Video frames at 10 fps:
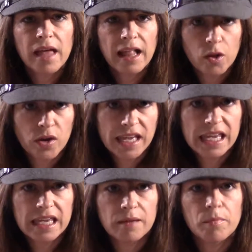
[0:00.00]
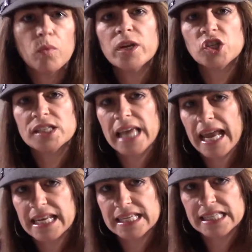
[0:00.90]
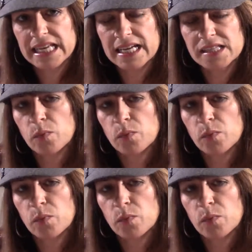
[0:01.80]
Elohim, which is 86.